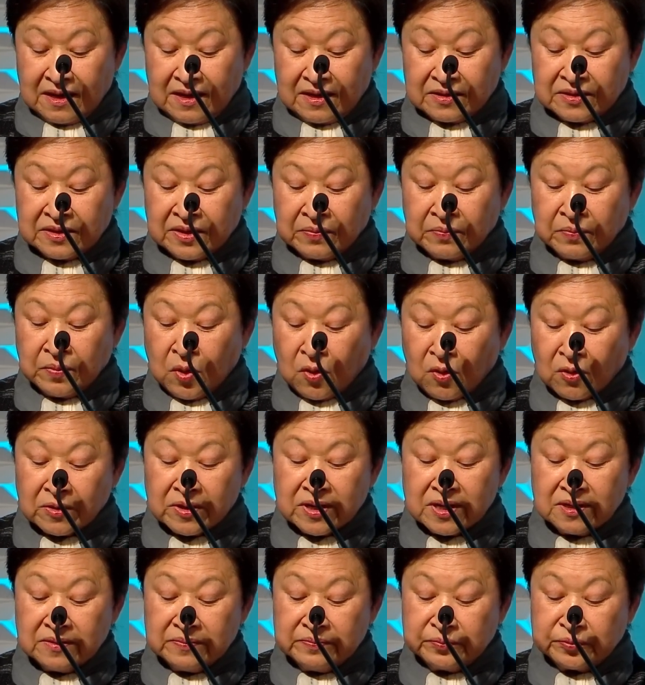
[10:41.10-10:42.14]
the
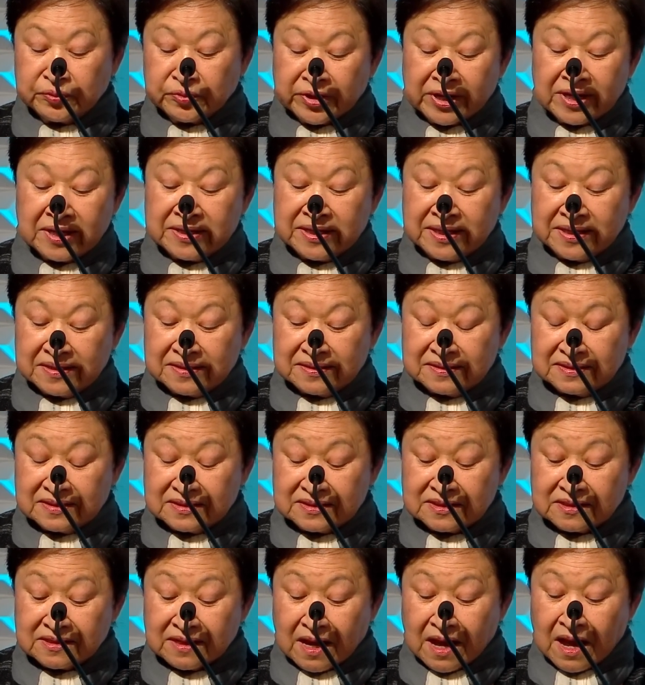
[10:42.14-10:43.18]
moral
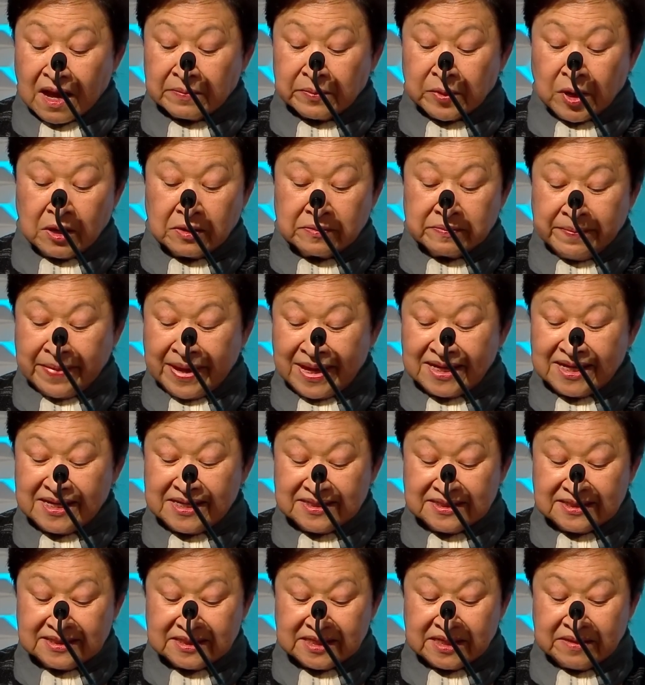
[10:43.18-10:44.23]
brilliance among many
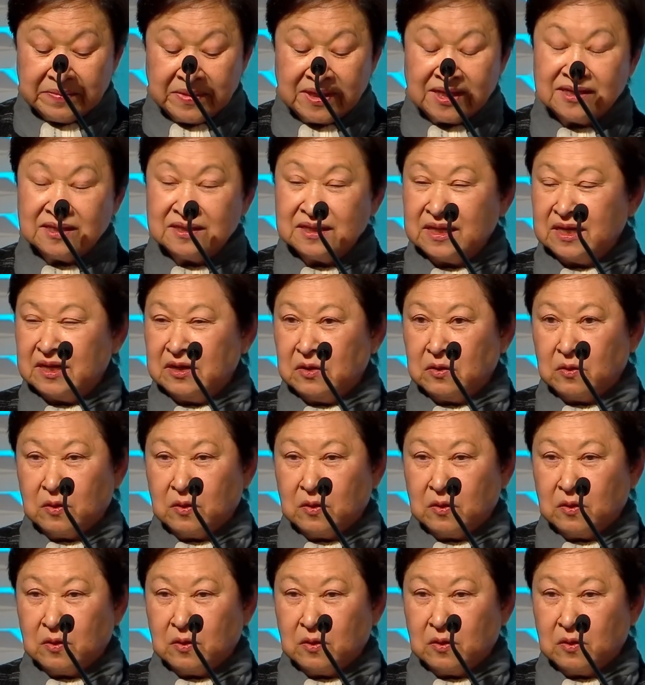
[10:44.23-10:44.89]
seemingly